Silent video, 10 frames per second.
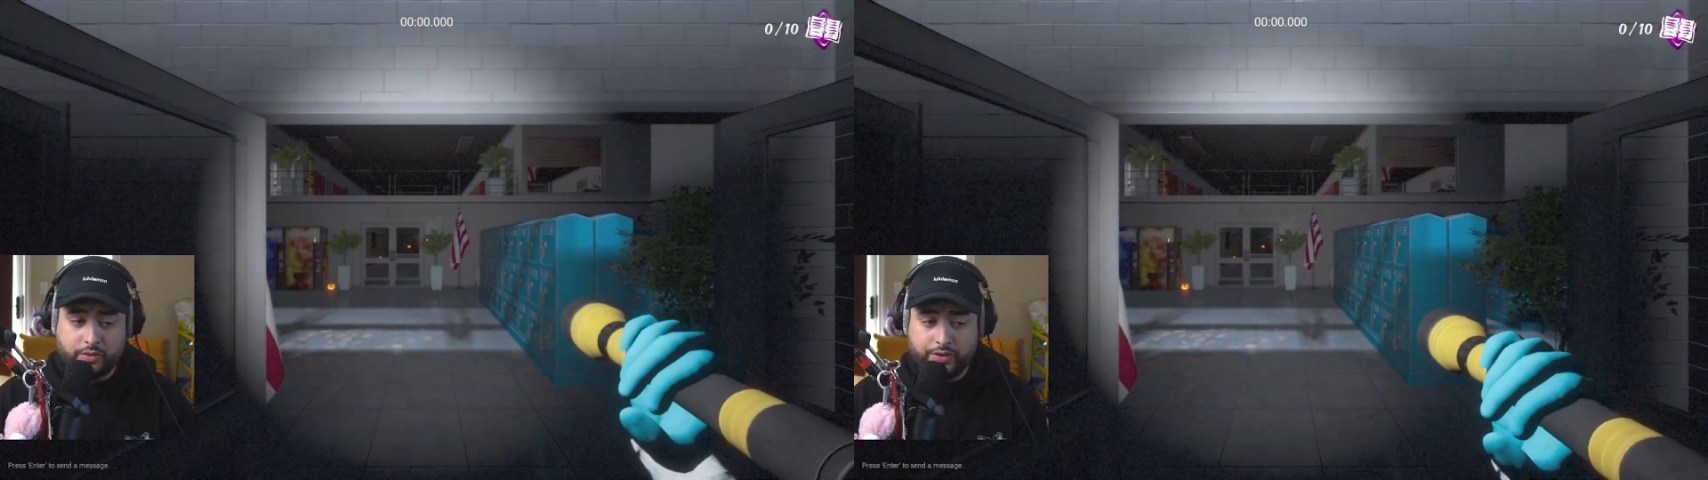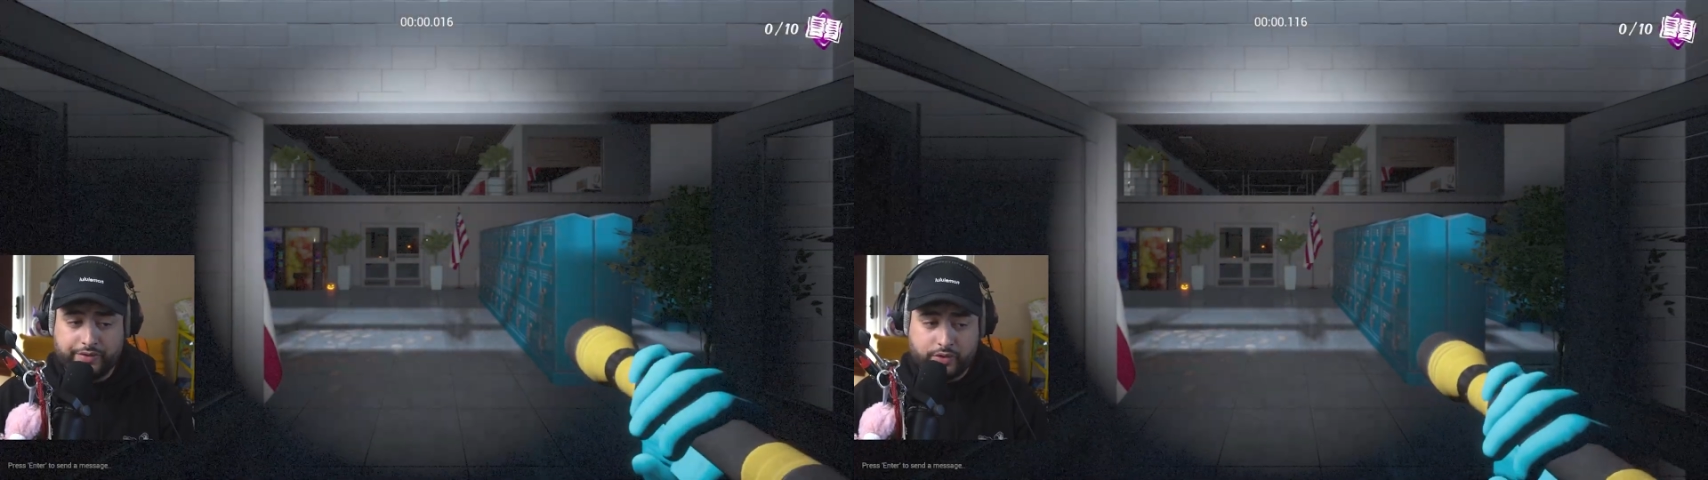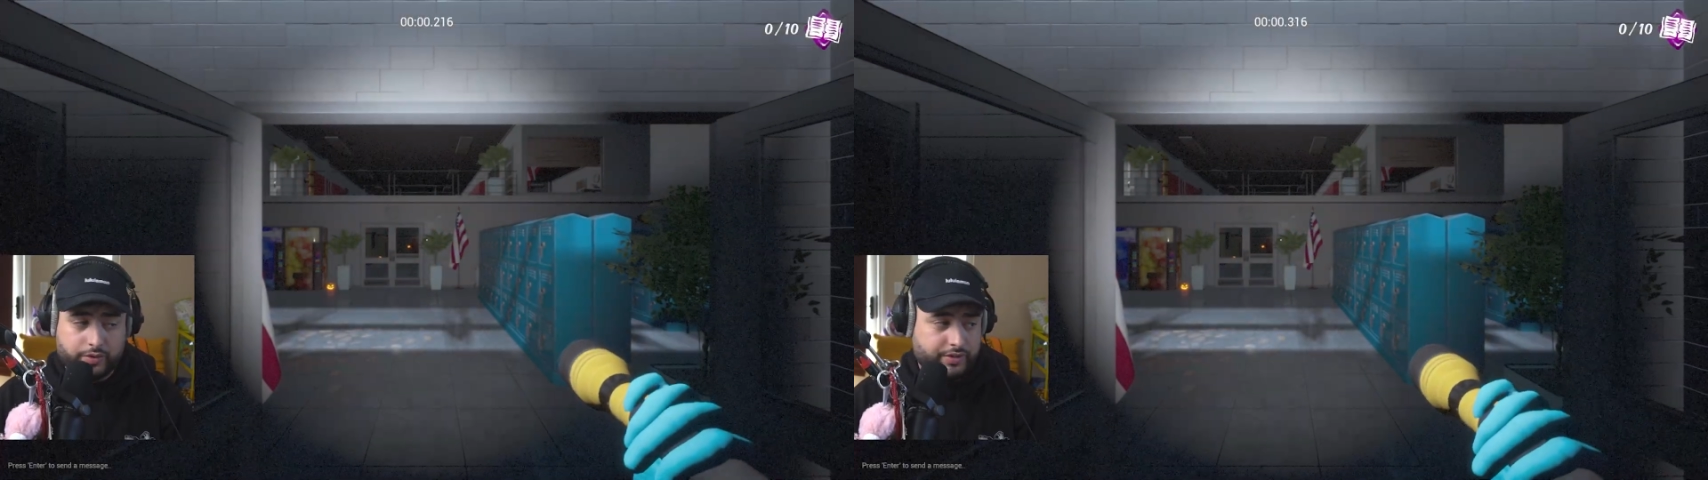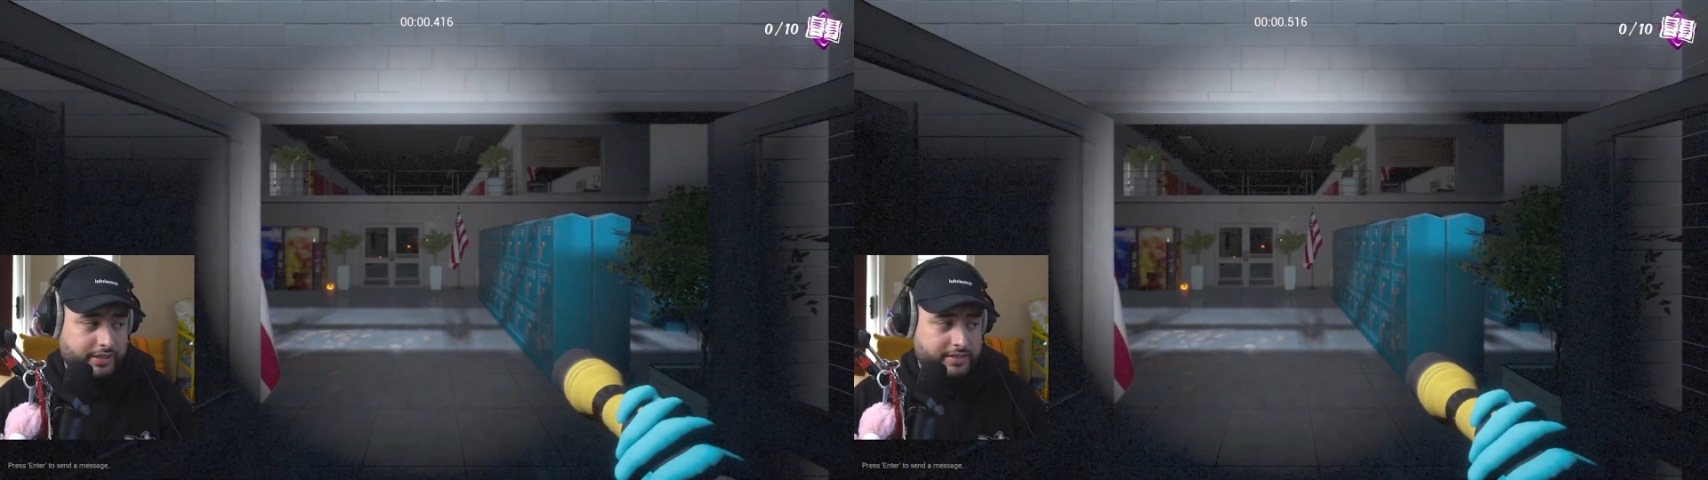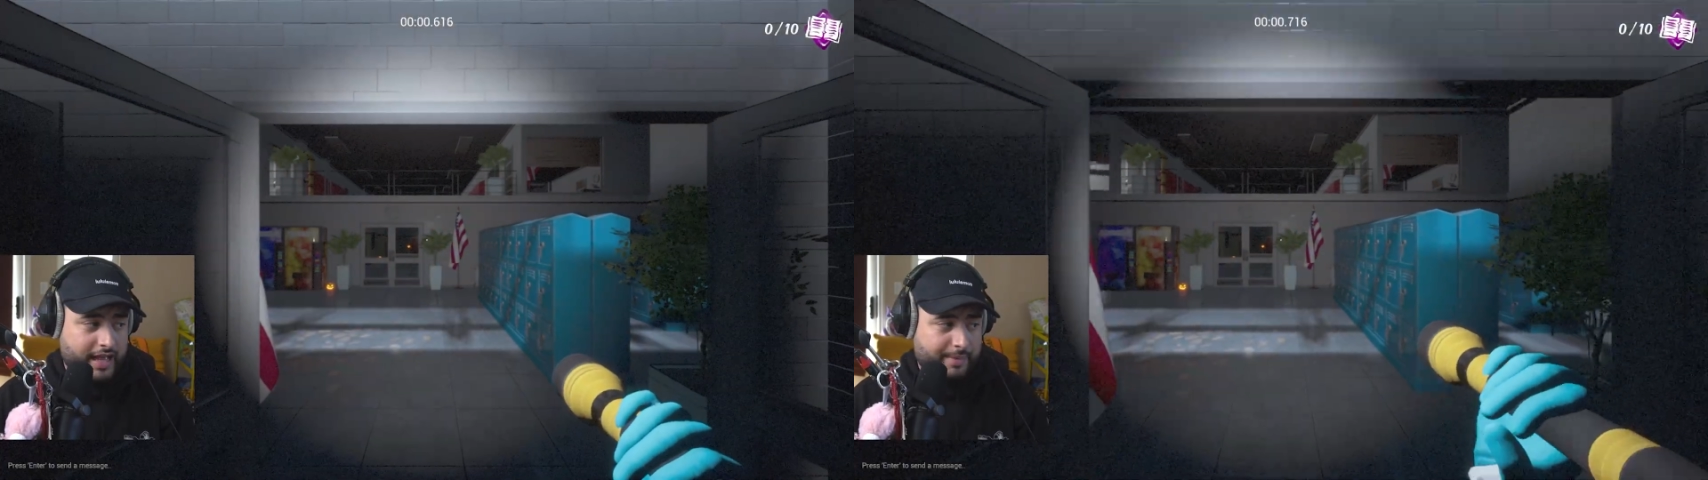
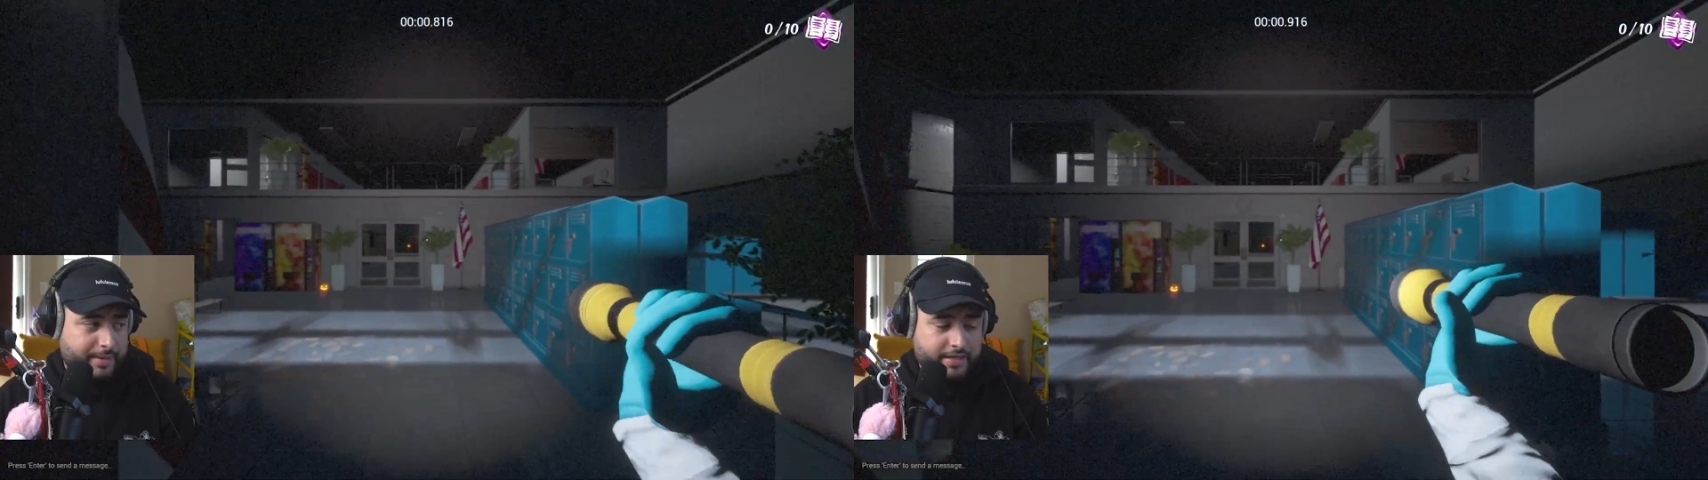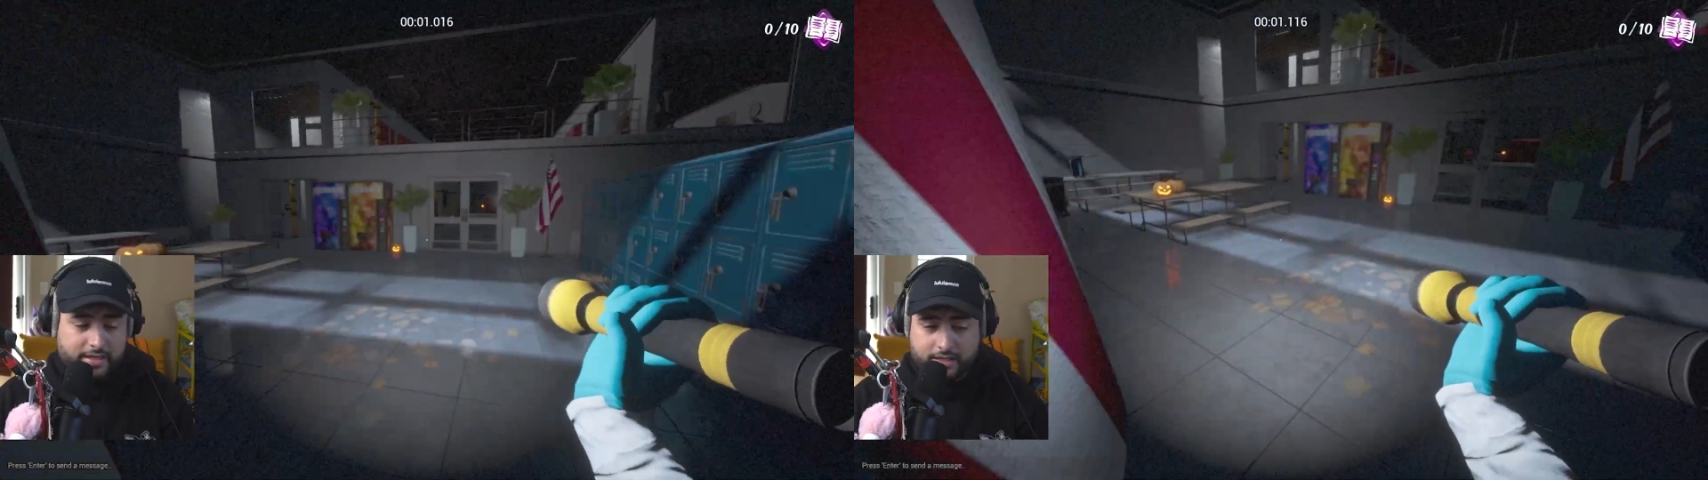difficulties happened.